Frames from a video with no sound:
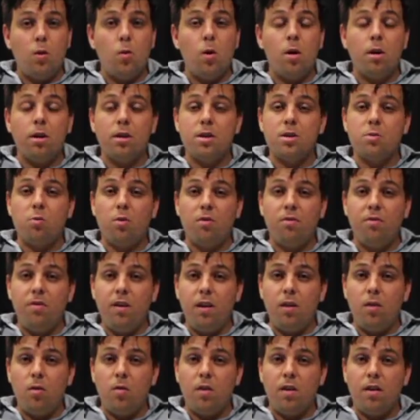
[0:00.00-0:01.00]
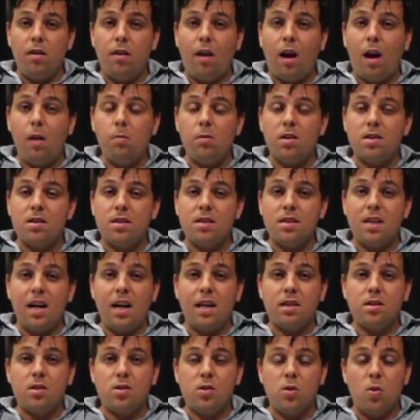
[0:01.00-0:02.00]
where it is revealed that Nameless has
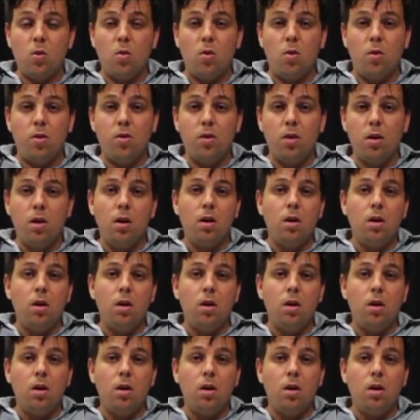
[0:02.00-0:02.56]
asked Sword